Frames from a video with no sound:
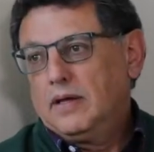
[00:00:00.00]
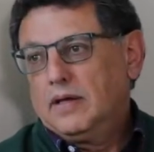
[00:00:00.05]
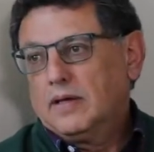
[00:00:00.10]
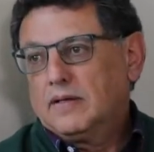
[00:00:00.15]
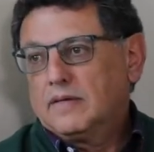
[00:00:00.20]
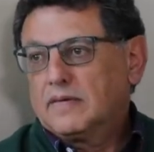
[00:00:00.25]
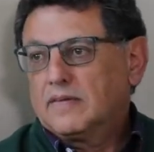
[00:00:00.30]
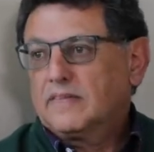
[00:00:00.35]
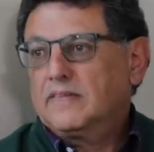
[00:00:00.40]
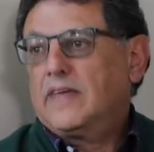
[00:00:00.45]

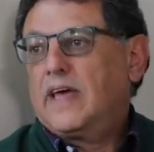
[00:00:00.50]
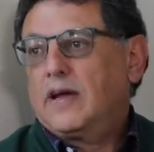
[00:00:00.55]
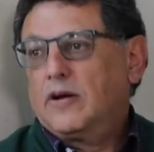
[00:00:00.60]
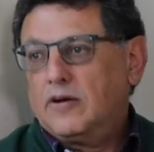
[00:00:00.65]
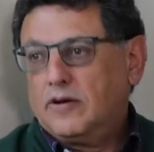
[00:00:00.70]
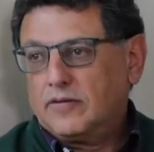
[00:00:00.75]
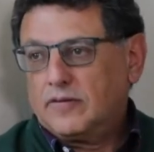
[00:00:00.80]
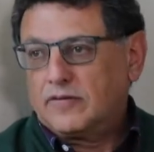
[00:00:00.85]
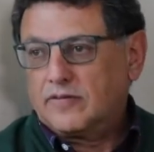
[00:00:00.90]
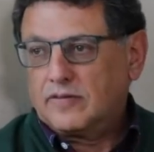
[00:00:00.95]

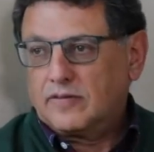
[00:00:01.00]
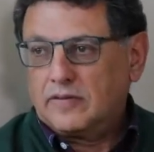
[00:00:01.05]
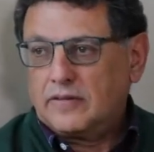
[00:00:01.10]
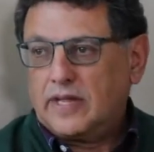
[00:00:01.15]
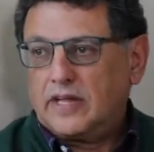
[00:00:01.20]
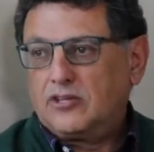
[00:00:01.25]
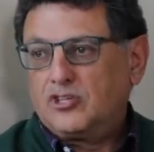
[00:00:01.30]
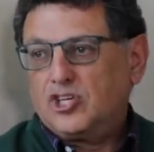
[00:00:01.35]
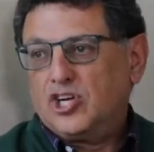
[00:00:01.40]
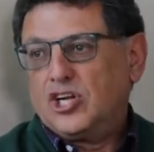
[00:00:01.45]
Seconds
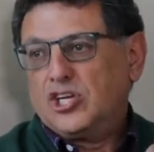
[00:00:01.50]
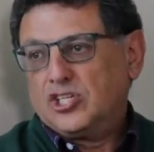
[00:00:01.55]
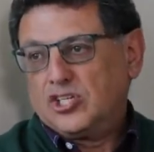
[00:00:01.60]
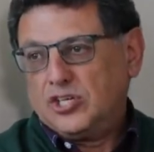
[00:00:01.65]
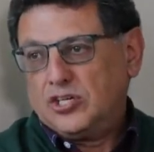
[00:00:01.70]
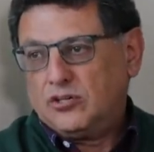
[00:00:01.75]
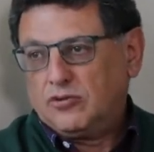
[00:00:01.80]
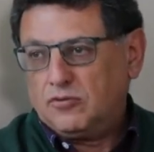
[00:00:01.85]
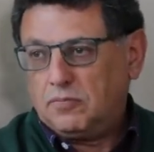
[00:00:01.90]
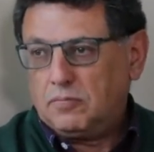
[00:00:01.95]
that change
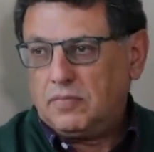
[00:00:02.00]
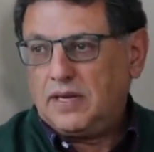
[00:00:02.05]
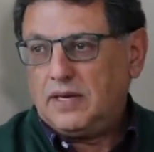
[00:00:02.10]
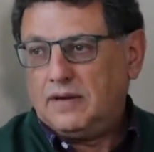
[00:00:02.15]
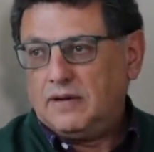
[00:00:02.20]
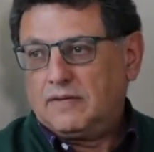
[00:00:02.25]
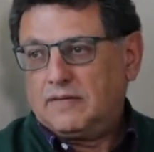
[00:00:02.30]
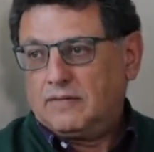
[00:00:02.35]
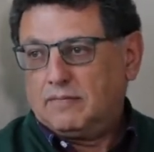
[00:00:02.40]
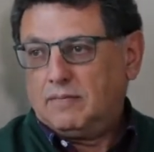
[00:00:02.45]
into
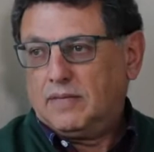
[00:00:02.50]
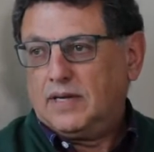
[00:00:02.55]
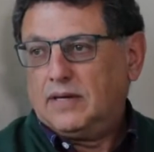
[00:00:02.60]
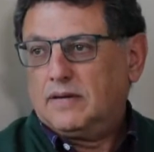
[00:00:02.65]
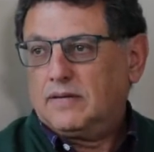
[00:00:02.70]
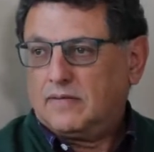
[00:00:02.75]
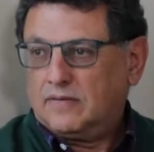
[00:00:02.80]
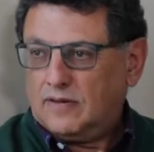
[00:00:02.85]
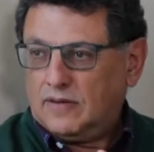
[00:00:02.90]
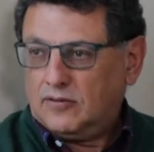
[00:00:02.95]
minutes,
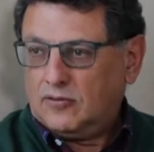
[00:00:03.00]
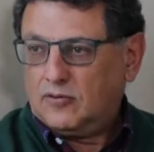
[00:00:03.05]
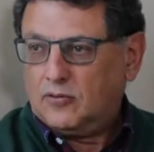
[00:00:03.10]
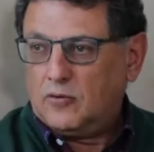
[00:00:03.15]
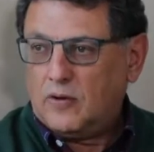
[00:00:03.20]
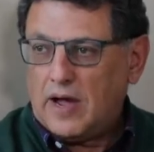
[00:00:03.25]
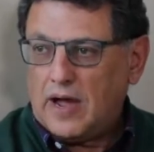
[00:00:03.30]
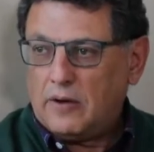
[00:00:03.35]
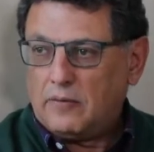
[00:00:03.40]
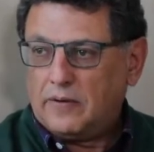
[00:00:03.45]
minutes into
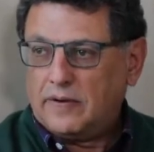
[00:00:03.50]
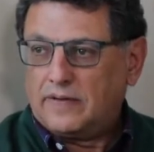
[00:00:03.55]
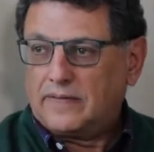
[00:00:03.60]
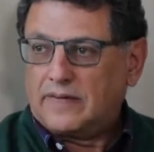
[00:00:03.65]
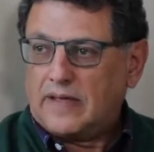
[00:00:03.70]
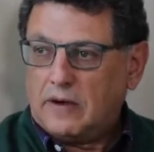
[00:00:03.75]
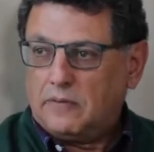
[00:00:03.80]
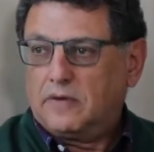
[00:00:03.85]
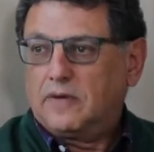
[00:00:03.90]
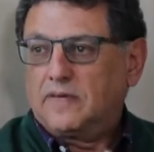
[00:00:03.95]
hours,
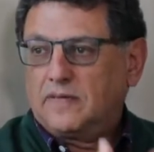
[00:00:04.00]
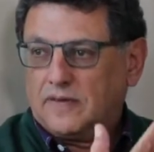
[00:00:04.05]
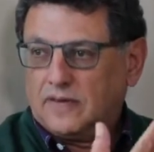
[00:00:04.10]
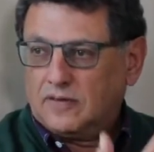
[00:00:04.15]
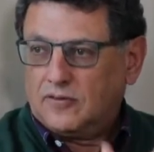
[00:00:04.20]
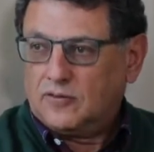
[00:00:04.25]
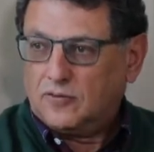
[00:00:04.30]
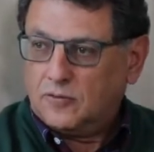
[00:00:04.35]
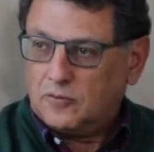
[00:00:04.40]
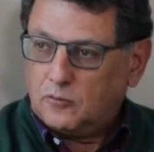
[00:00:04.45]
hours
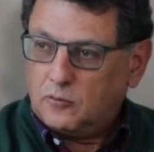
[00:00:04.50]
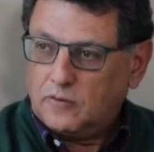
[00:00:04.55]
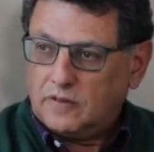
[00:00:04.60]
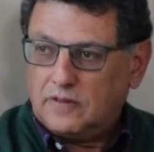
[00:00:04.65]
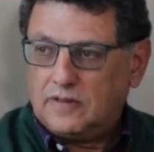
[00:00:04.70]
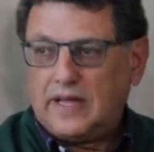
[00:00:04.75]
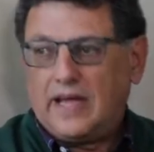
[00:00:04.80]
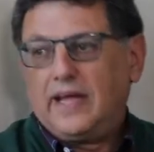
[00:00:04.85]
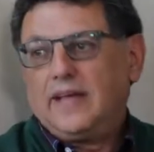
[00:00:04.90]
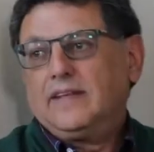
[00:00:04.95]
into
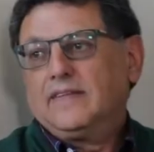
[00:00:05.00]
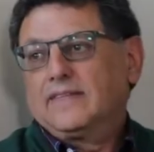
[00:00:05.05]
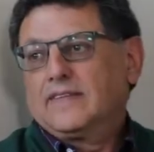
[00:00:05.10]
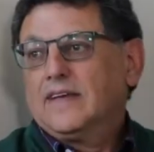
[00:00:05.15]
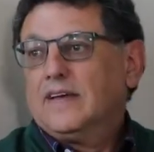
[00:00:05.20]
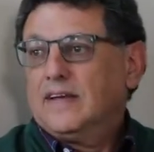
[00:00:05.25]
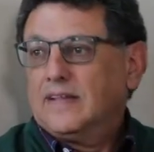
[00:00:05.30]
days,